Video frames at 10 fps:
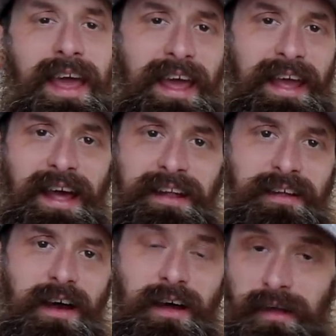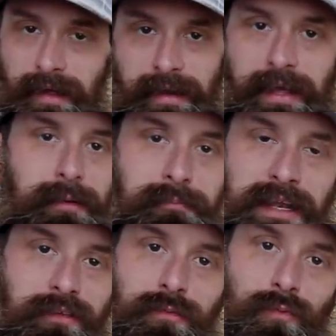And again,
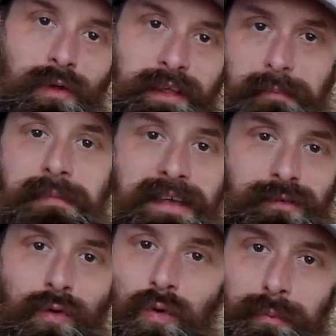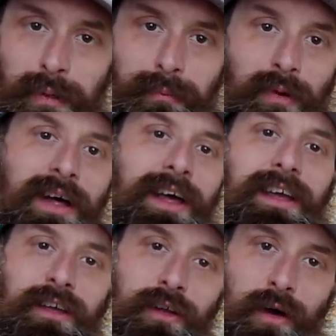meeting some really amazing, cool people.
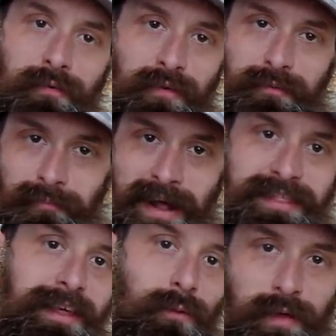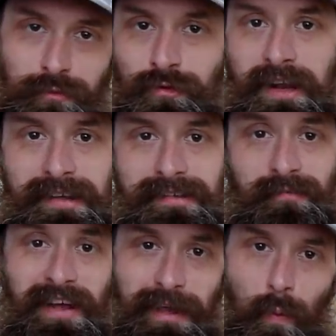You know, my thing with training is
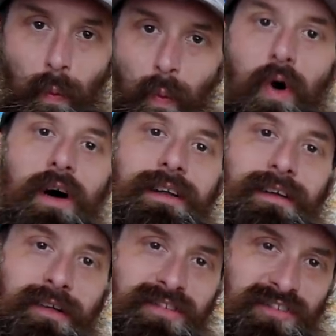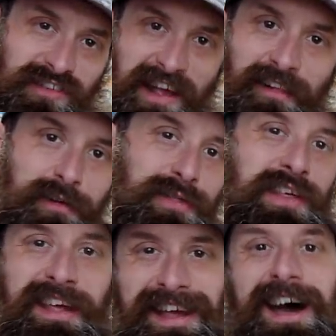if I can get one stellar
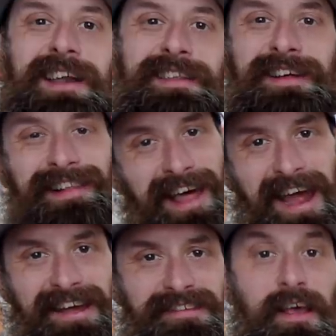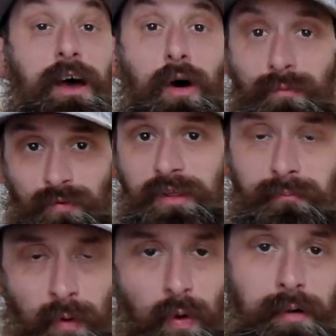thing out of the class, hopefully
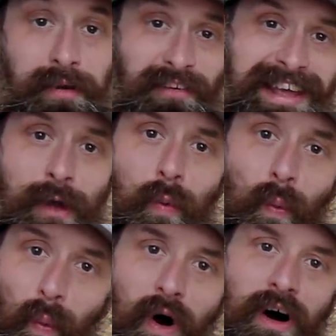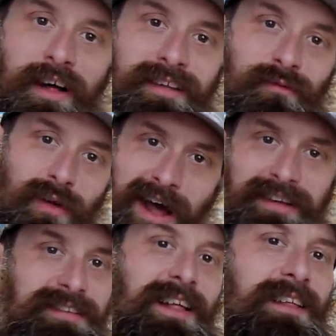more, but if I can get one
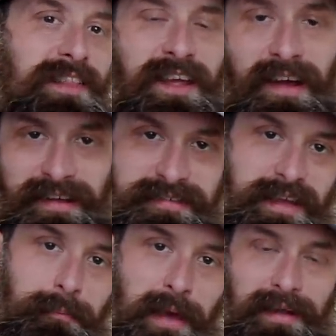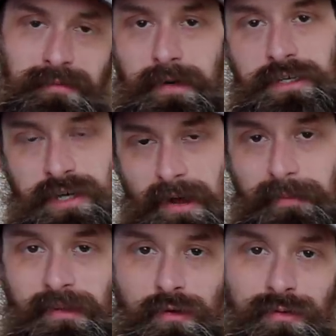rock solid thing I can take back to my
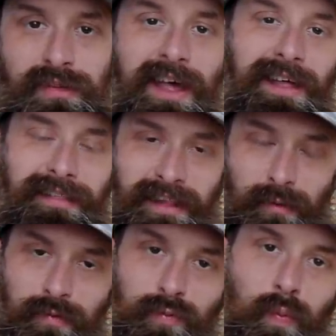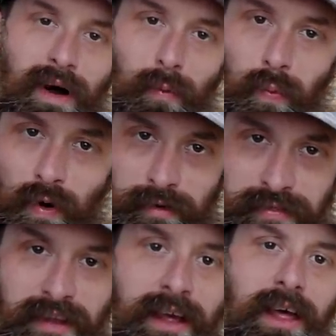shop and use, then it was well
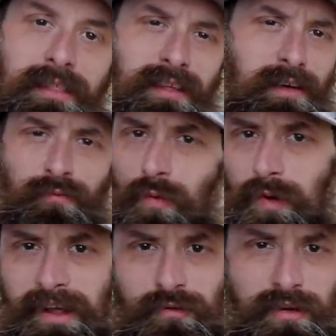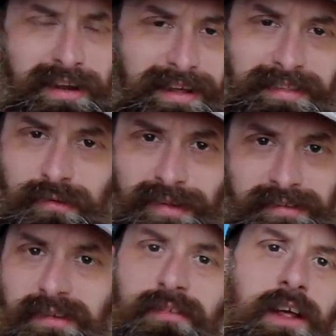worth it. The 4-day training, I think, is
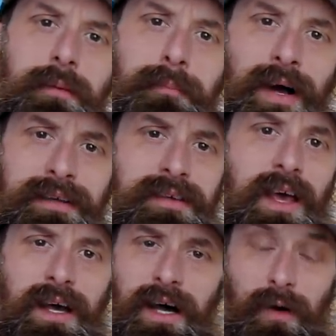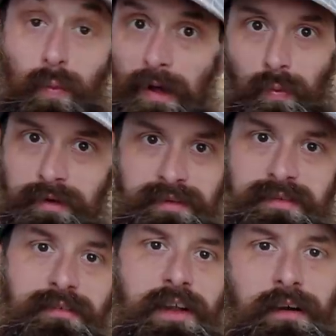like $700, well worth the
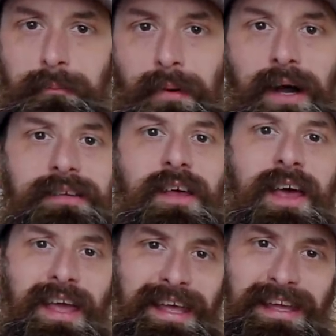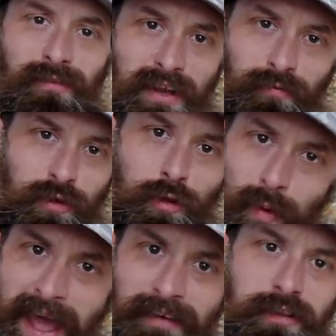$700. Even if
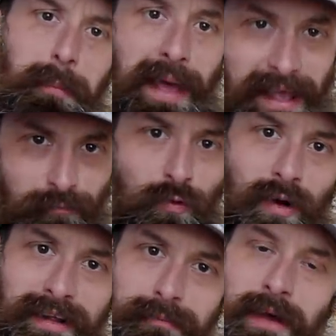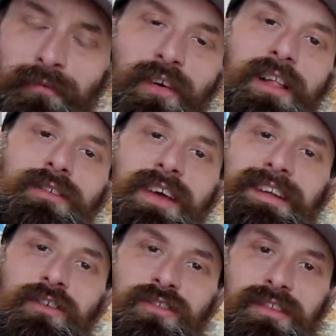you have to pay for it, my fellow
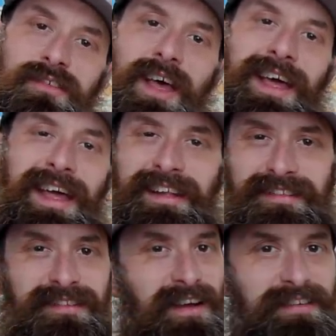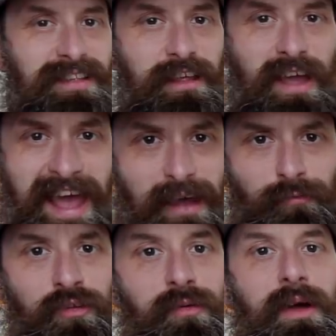technicians, it sucks that you
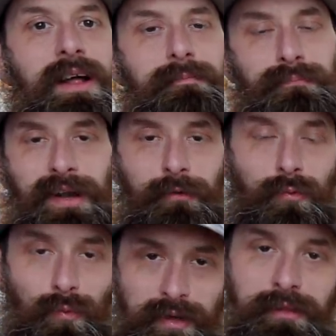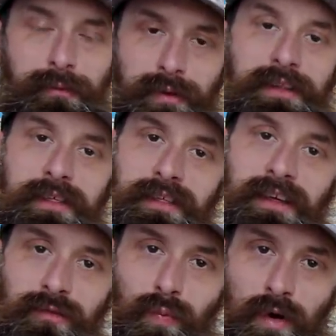have to, but I really, really
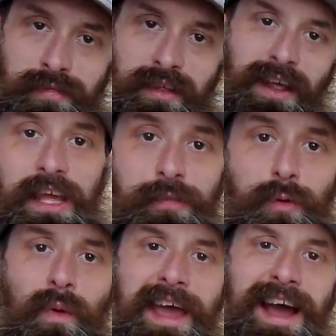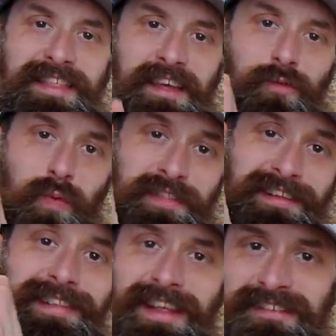think it's worth it. Either way, I think it's worth
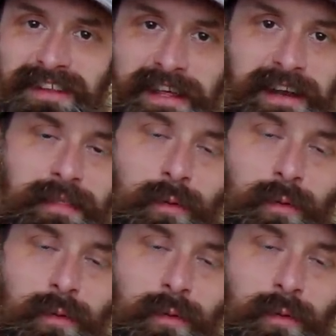at least clicking